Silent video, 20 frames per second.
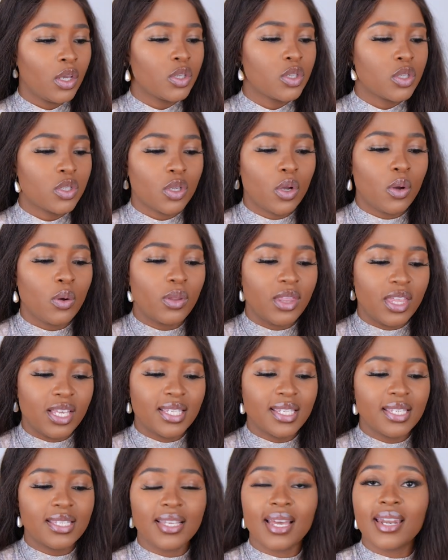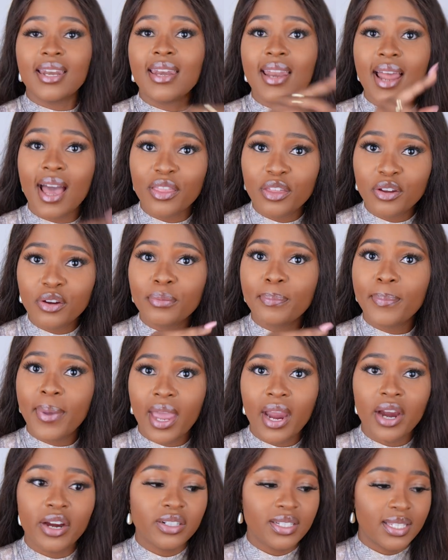So this is another
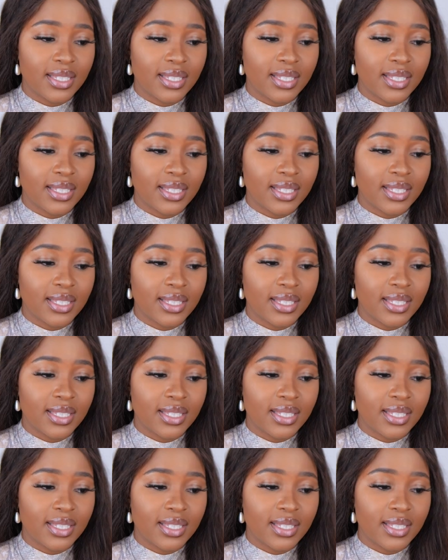pear